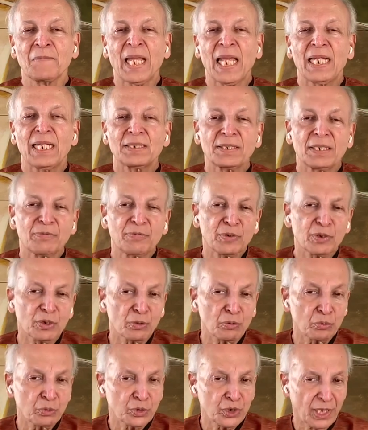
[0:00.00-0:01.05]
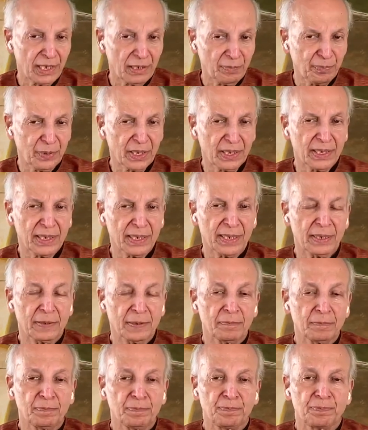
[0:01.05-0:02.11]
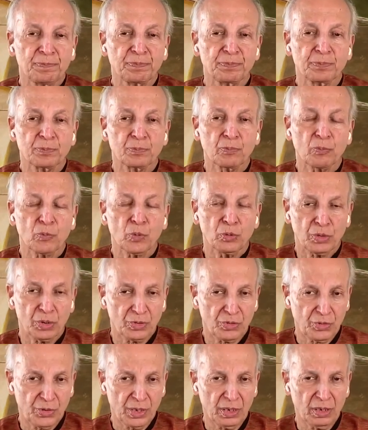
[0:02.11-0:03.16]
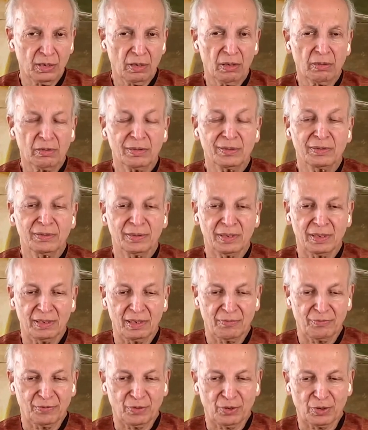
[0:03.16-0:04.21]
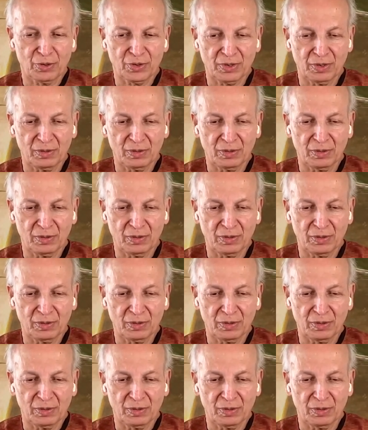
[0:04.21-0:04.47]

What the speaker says: Let's see, if you do Ujjayi pranayama with the chin lock, the left nostril